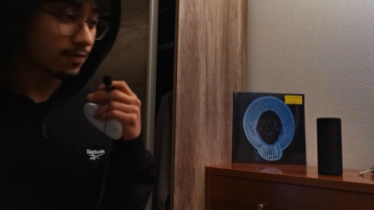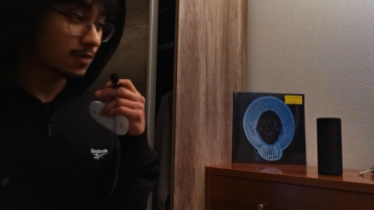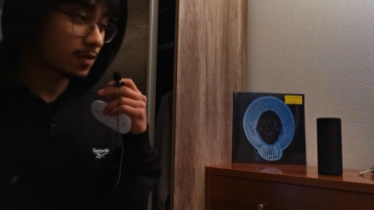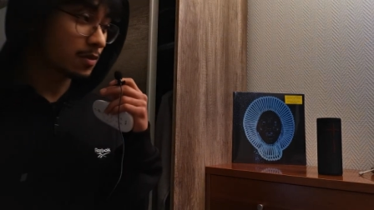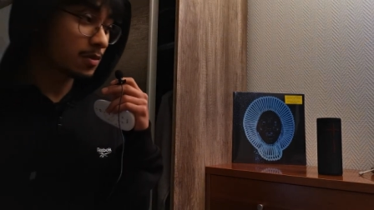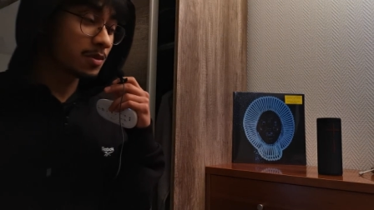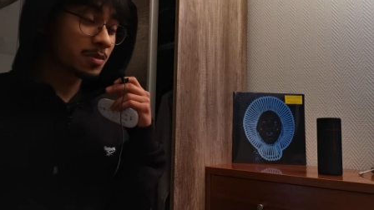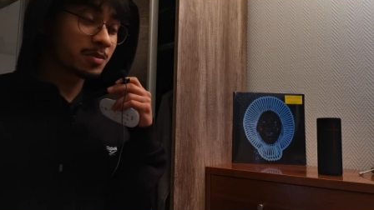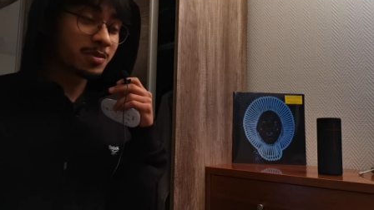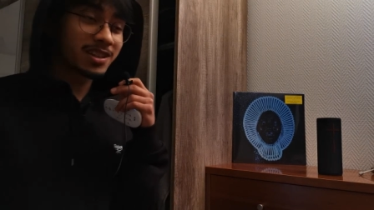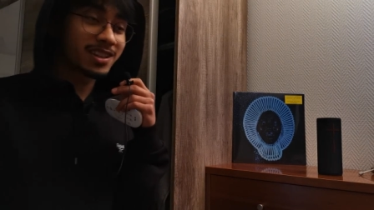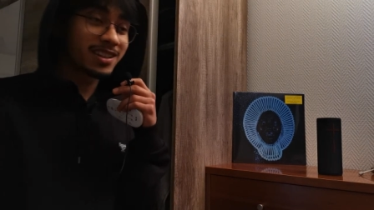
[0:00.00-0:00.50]

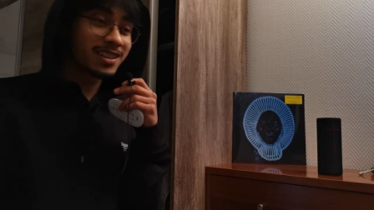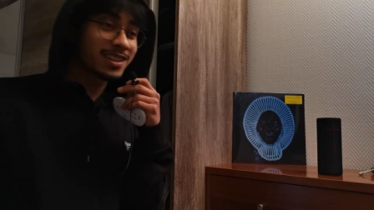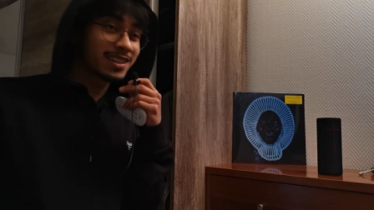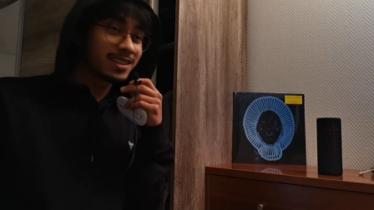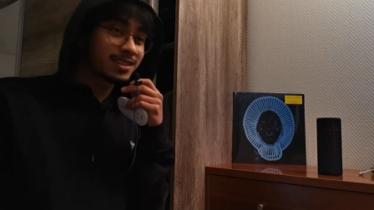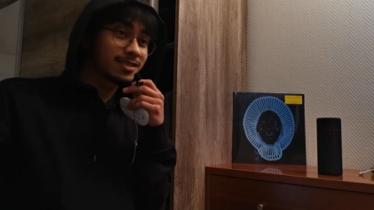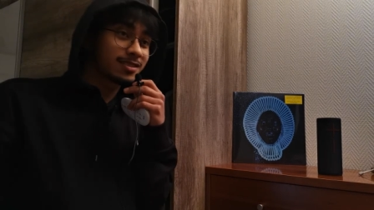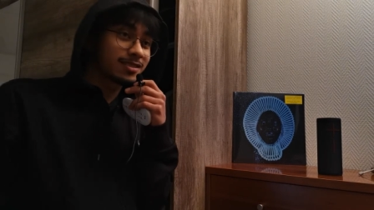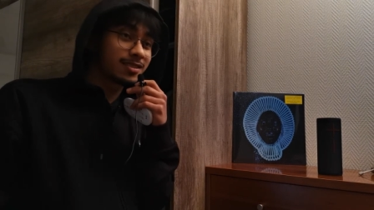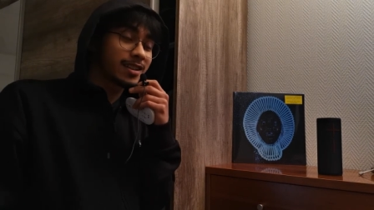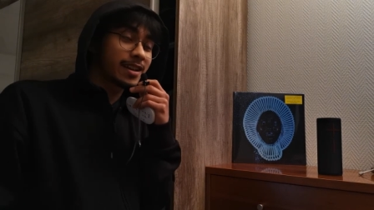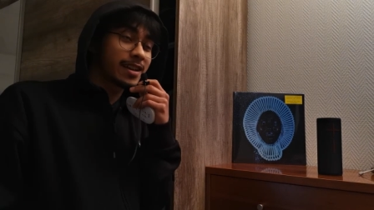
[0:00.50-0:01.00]
from the
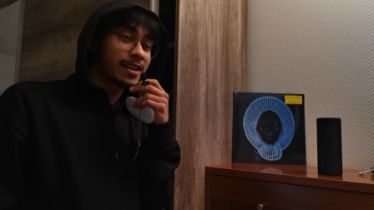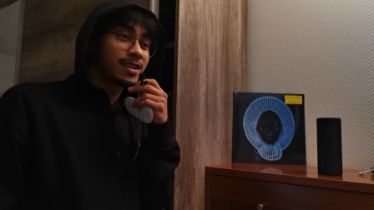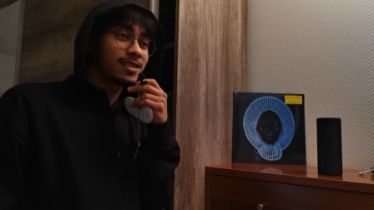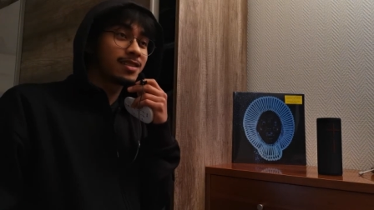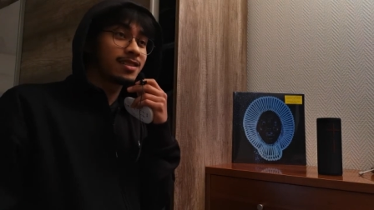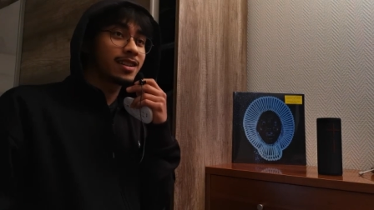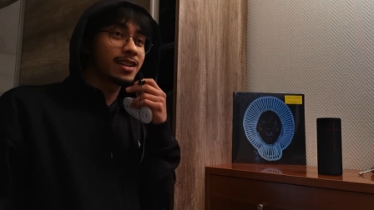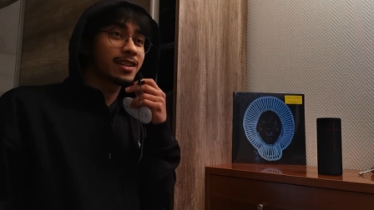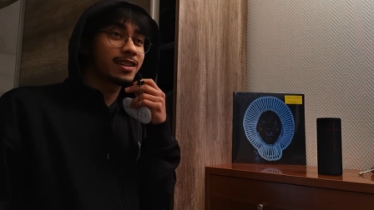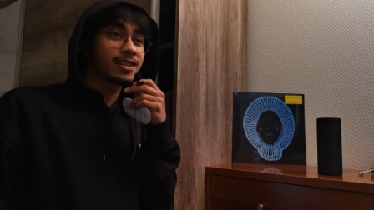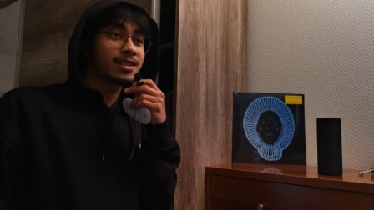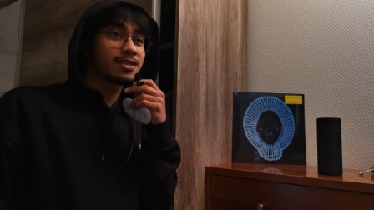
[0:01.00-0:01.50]
beginning to the
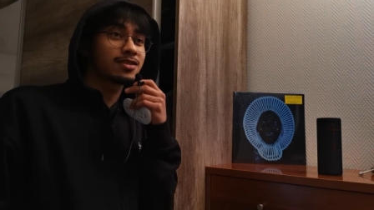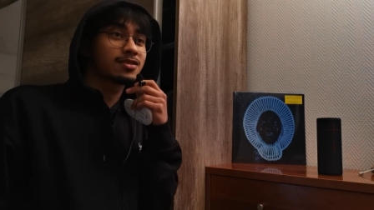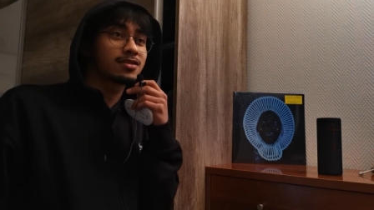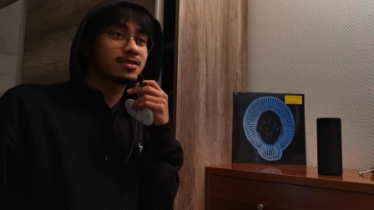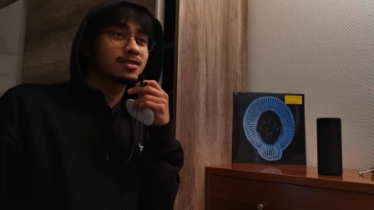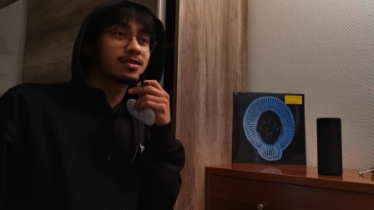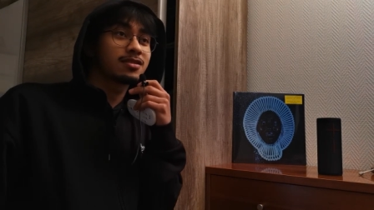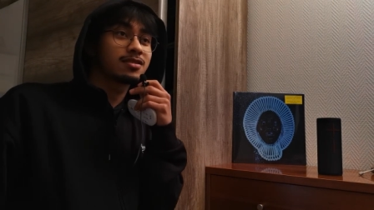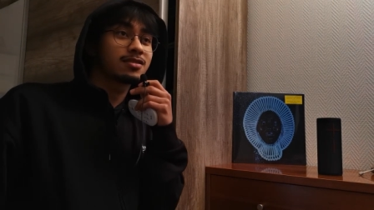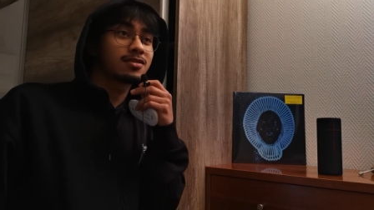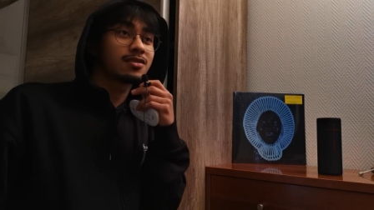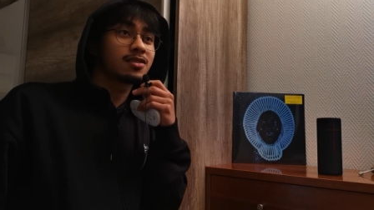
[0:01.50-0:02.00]
end, like it's
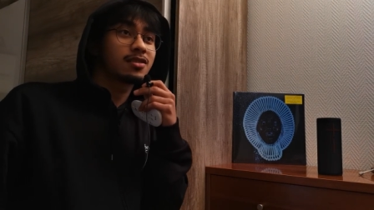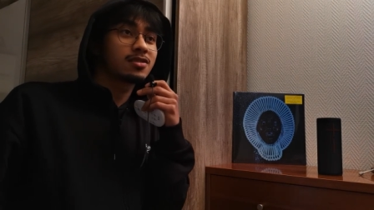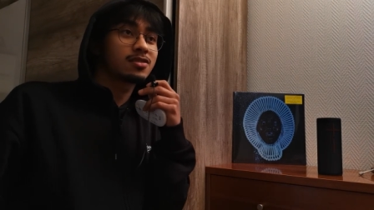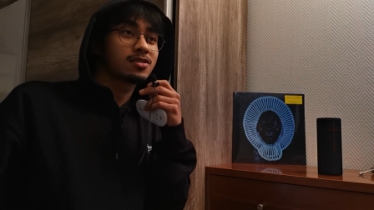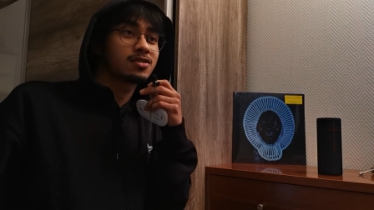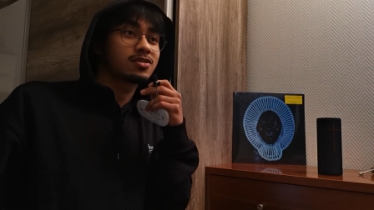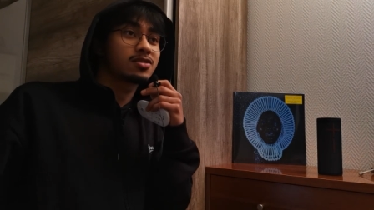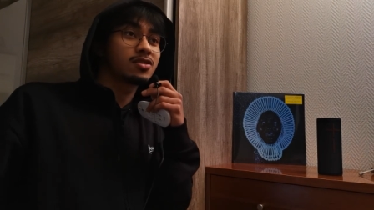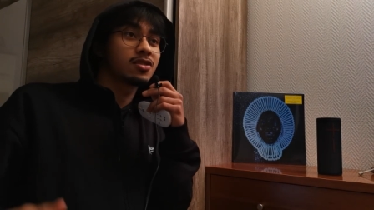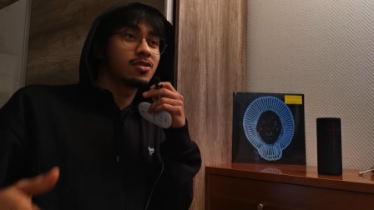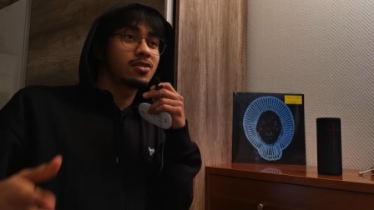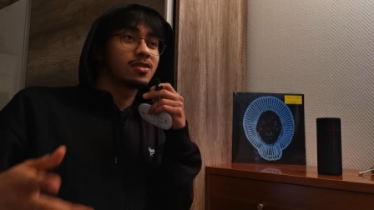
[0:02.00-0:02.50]
it's not a
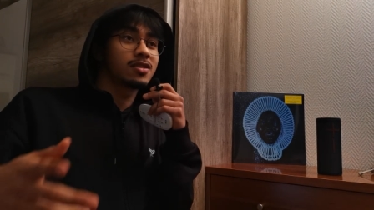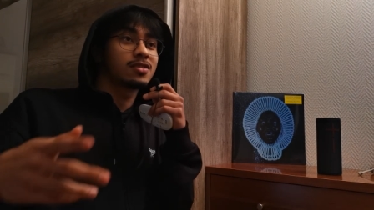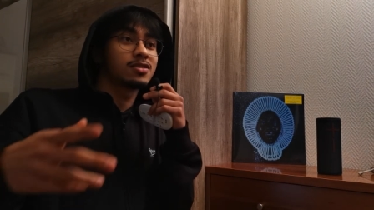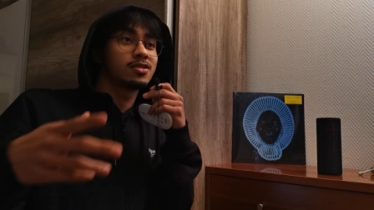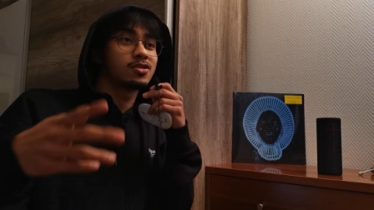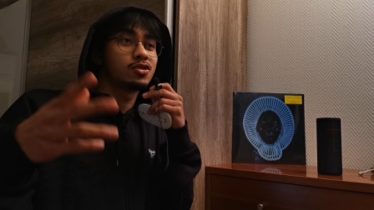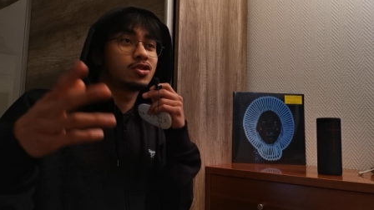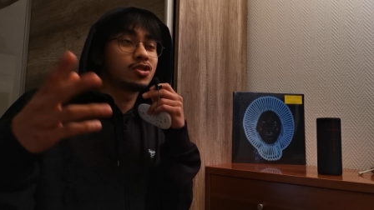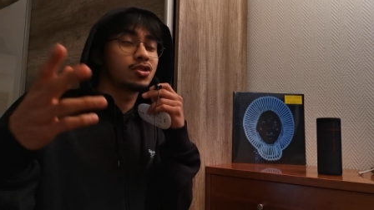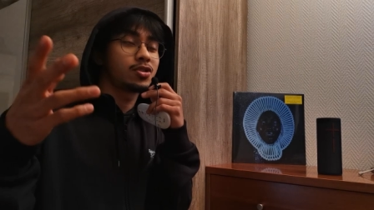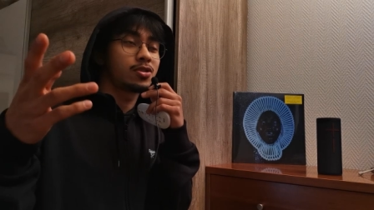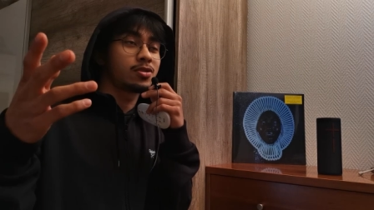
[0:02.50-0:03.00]
song,
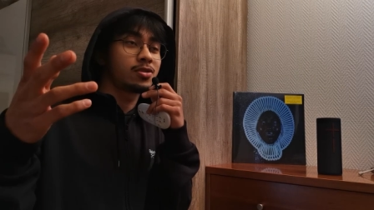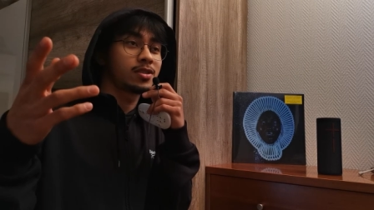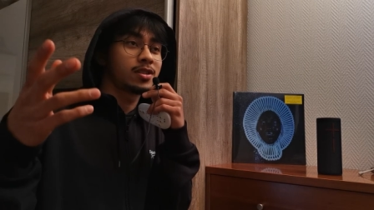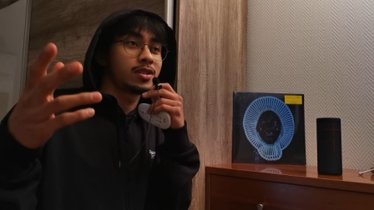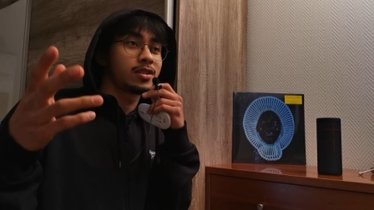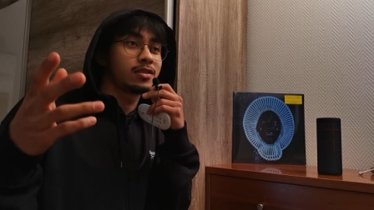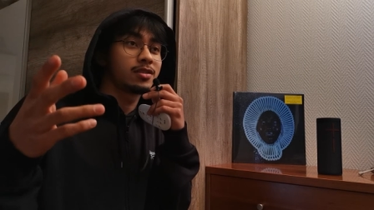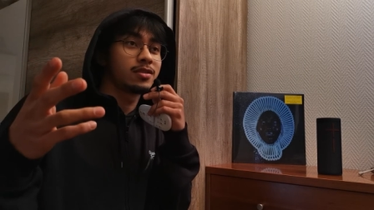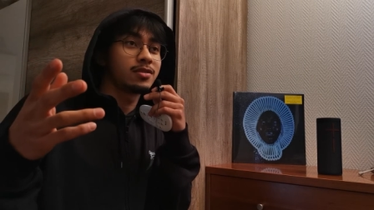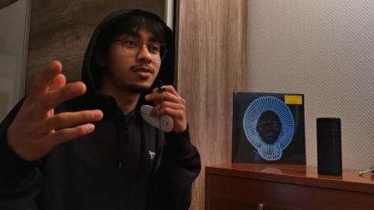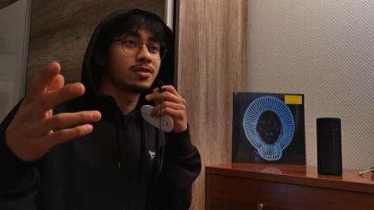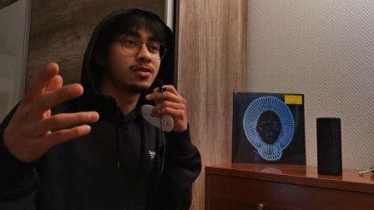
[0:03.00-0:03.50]
it's a
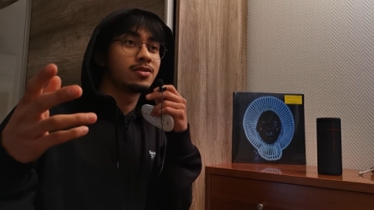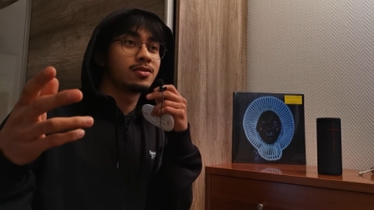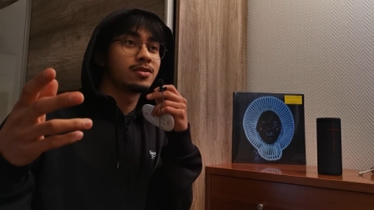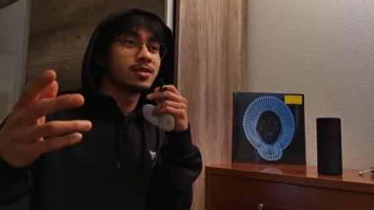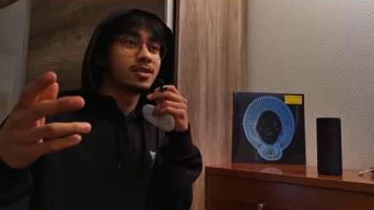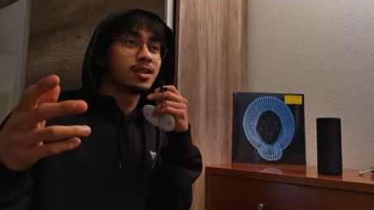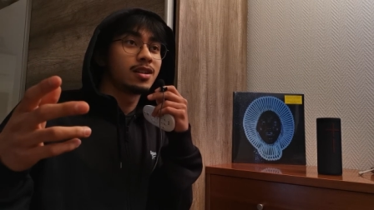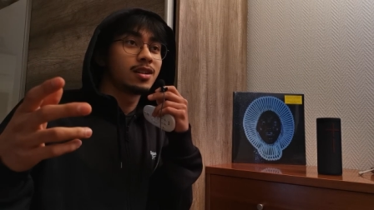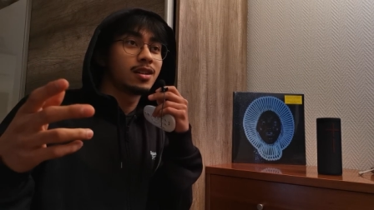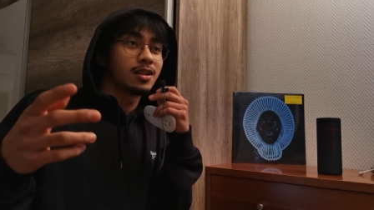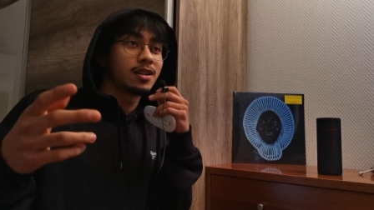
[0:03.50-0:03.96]
journey, you know.